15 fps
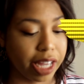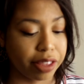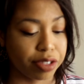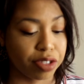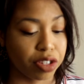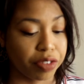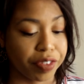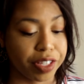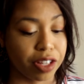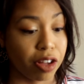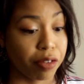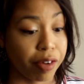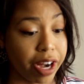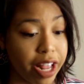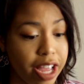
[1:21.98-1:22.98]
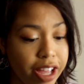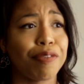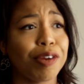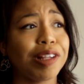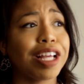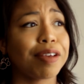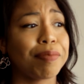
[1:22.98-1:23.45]
at the service already, if
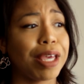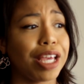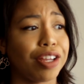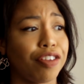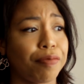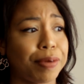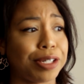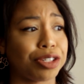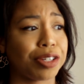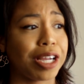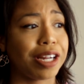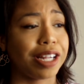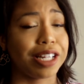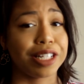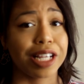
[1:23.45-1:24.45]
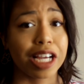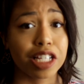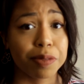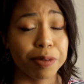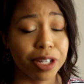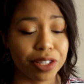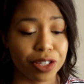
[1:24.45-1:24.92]
you're like me and you've been trained in
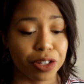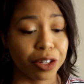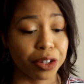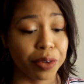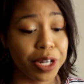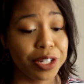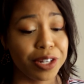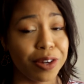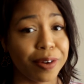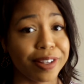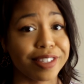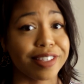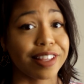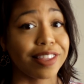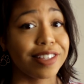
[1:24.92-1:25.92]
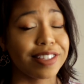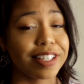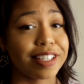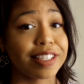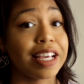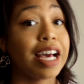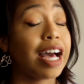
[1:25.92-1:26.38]
textbooks, you're going to notice that this
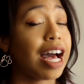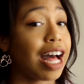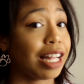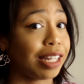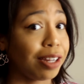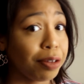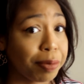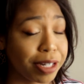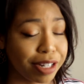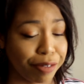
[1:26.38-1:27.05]
is a little bit